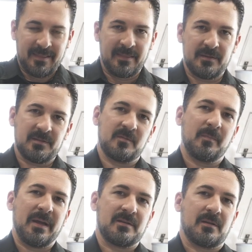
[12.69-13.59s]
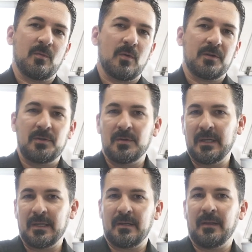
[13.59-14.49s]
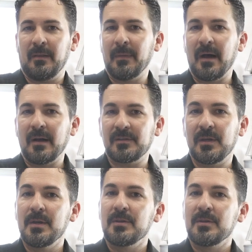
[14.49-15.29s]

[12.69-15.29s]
this is basically what you get in the box.